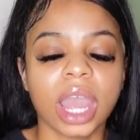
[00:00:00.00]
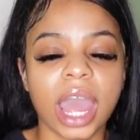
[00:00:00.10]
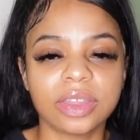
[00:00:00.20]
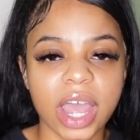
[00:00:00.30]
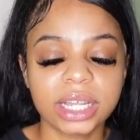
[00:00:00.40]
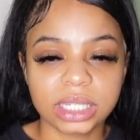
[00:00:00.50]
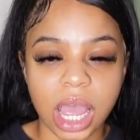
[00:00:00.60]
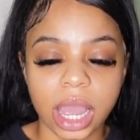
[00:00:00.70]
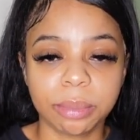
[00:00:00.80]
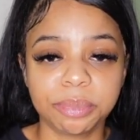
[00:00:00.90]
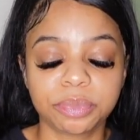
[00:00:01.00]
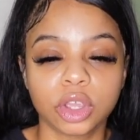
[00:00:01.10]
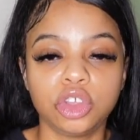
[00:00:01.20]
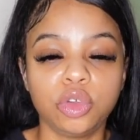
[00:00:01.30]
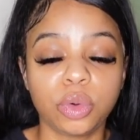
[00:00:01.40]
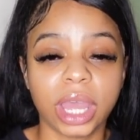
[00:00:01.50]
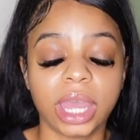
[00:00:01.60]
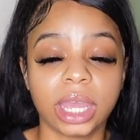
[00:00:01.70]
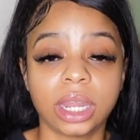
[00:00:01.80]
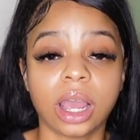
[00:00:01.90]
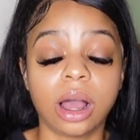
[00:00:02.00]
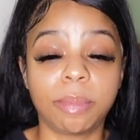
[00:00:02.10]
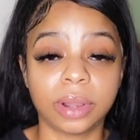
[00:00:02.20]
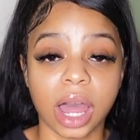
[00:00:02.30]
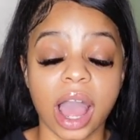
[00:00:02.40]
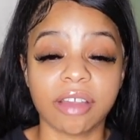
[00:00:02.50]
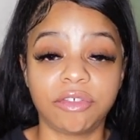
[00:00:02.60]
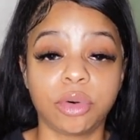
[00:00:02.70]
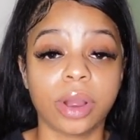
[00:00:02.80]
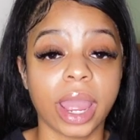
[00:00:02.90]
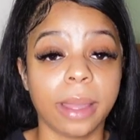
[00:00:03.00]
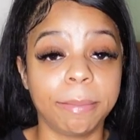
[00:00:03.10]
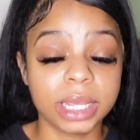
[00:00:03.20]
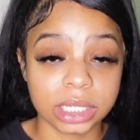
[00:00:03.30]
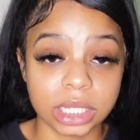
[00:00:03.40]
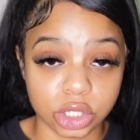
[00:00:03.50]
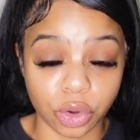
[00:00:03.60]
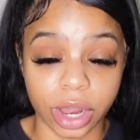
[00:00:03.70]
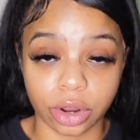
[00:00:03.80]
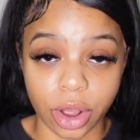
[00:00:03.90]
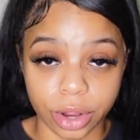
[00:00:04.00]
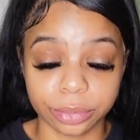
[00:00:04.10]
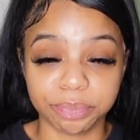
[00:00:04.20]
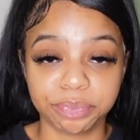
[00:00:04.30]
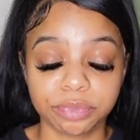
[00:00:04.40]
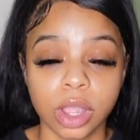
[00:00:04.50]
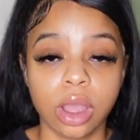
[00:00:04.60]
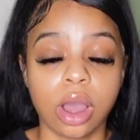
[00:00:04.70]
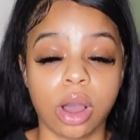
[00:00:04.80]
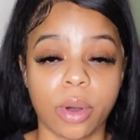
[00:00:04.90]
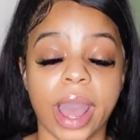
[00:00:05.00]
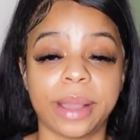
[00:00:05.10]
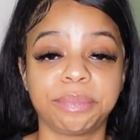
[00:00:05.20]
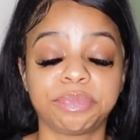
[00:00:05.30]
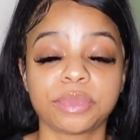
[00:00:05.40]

At that time, you can apply for a business credit card, okay?